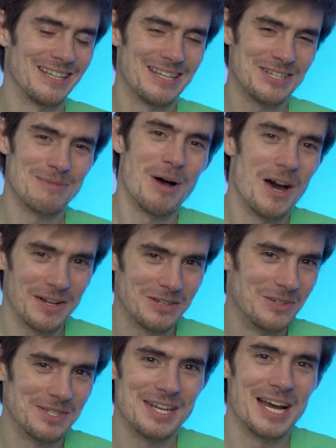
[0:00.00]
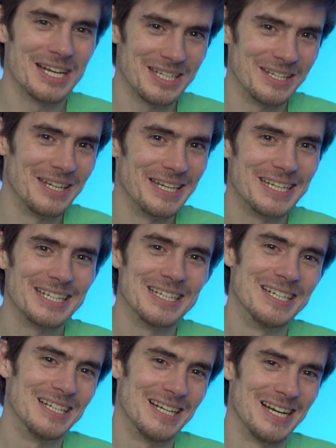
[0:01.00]
there's some articles that I can link
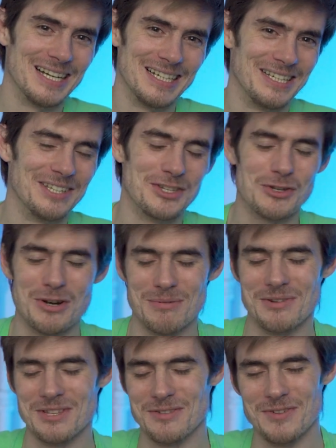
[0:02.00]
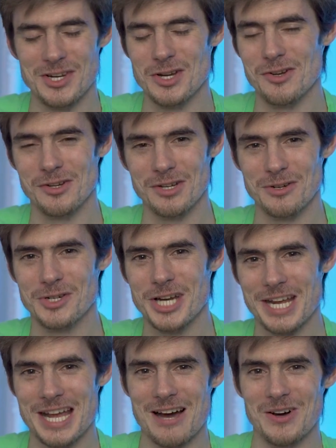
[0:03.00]
uh, in the description of this video you can go
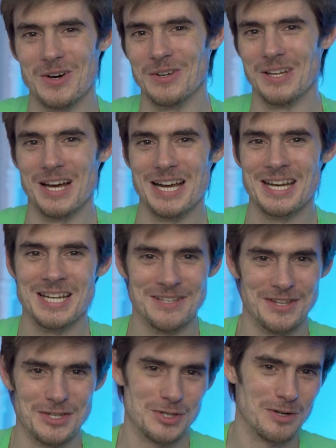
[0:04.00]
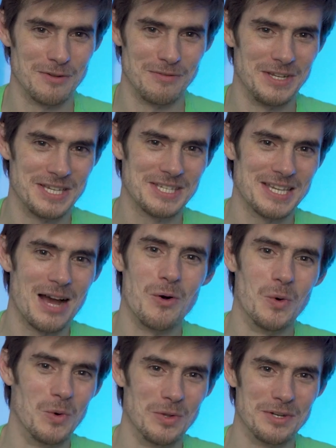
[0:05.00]
check out online that sort of lists
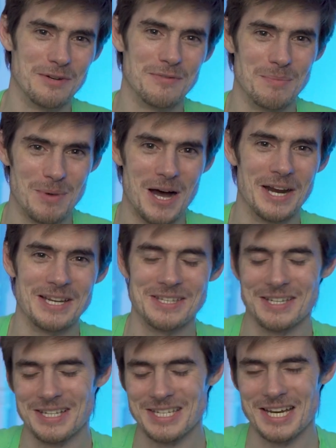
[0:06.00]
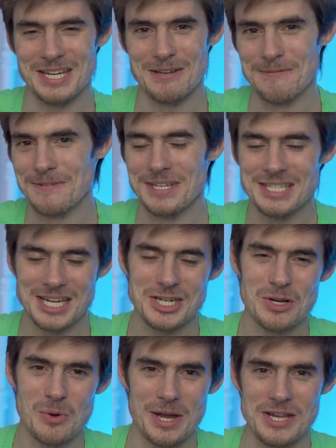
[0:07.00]
out all the different parties that are taking a fee. It's
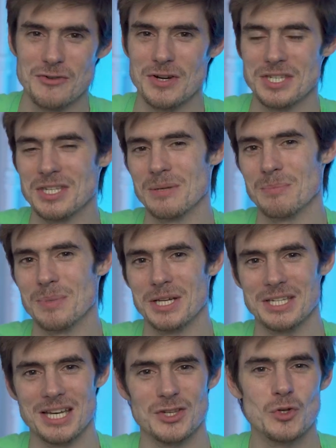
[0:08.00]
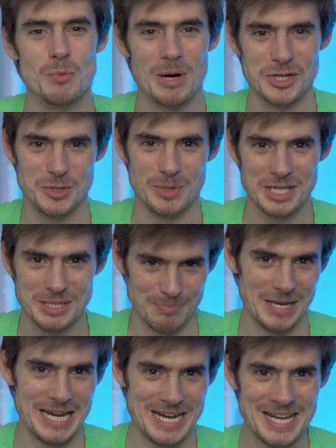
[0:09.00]
actually quite interesting but uh, too much to
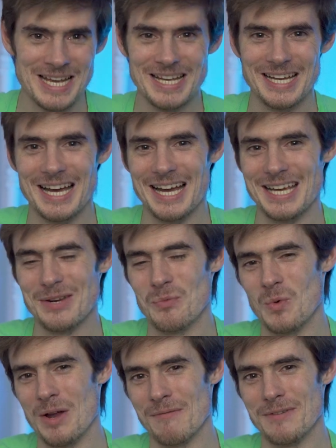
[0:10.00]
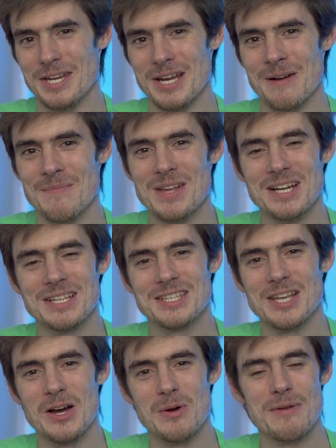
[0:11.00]
explain uh, in one video.
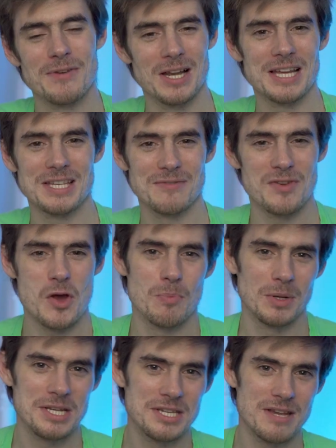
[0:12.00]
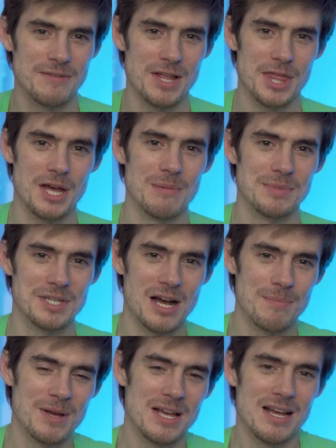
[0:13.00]
So if you like this video please give it a thumbs
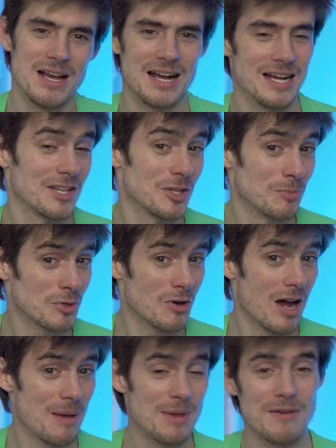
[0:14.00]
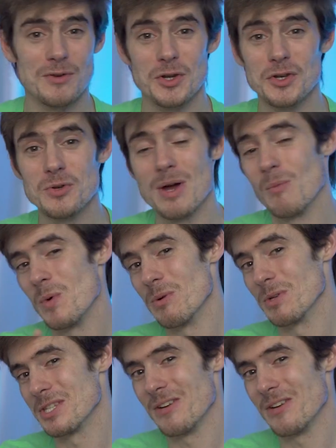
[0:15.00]
up, uh, subscribe if you're new and we will